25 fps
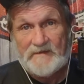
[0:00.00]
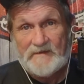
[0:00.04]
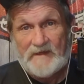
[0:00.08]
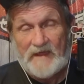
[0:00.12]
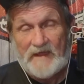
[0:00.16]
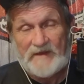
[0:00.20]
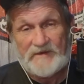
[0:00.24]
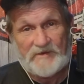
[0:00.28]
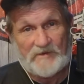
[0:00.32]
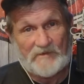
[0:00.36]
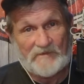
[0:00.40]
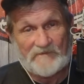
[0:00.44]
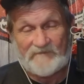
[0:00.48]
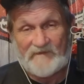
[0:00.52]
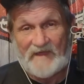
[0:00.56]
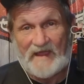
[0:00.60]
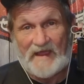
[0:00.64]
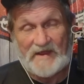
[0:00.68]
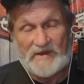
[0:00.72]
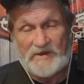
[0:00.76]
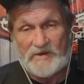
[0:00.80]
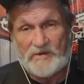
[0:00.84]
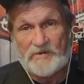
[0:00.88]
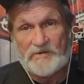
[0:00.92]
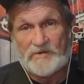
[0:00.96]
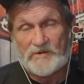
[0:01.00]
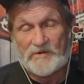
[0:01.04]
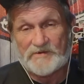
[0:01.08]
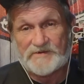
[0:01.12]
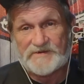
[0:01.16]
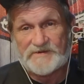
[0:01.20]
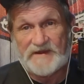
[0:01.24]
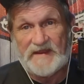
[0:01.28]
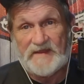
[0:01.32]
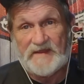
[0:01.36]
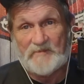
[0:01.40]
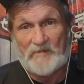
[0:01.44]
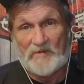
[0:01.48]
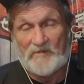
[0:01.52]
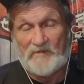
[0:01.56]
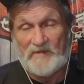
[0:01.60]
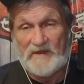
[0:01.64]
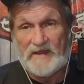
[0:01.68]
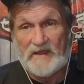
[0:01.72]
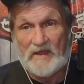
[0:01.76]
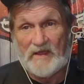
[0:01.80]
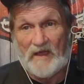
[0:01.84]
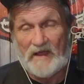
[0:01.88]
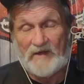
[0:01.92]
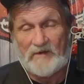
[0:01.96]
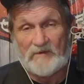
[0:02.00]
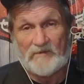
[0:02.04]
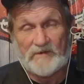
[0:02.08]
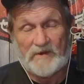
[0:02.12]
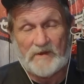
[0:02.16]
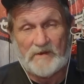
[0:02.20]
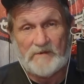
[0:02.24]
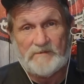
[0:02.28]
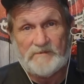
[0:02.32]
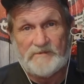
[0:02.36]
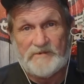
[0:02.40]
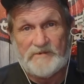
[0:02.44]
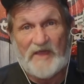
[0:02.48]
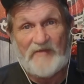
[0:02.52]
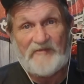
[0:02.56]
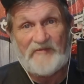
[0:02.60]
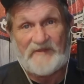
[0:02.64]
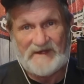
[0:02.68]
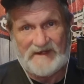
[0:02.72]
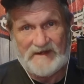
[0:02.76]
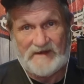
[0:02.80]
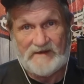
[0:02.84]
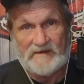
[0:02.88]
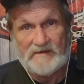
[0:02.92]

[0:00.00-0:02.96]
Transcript: And your value, your team will be, I don't know, nothing.